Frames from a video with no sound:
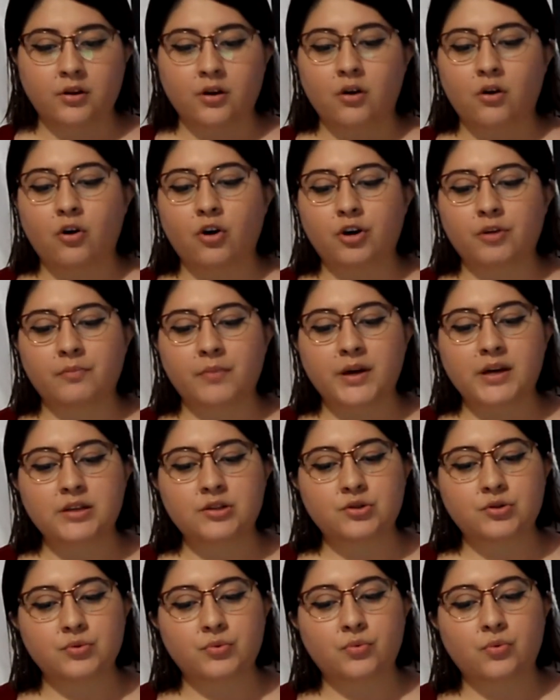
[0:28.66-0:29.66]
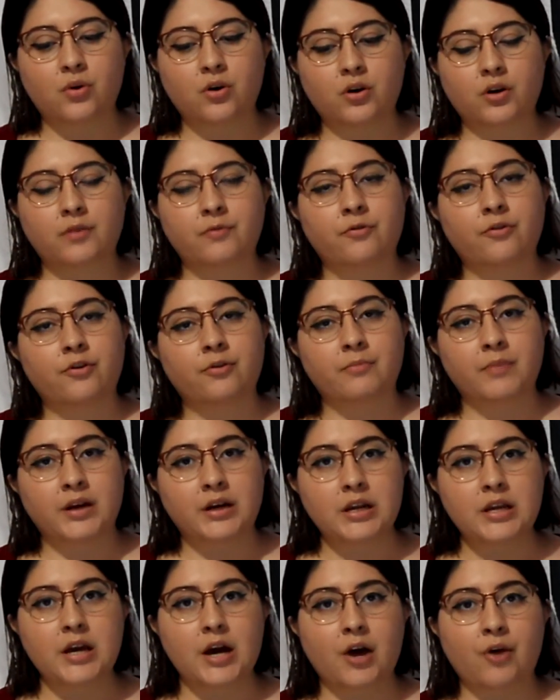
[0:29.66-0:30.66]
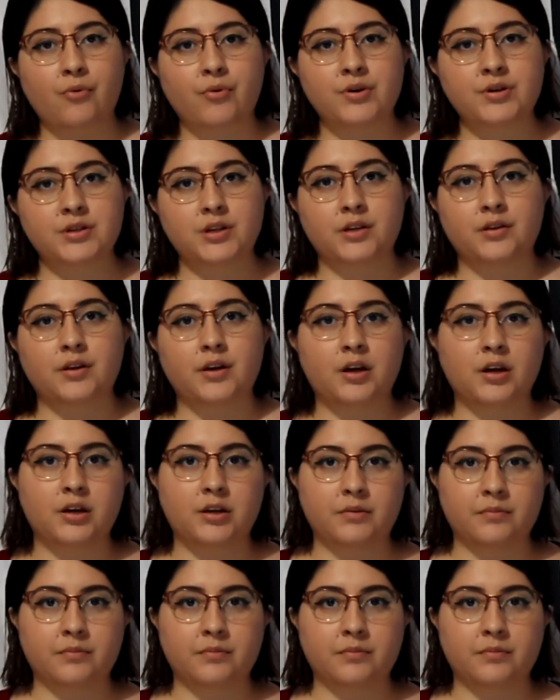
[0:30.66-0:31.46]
or made to work for many hours a day.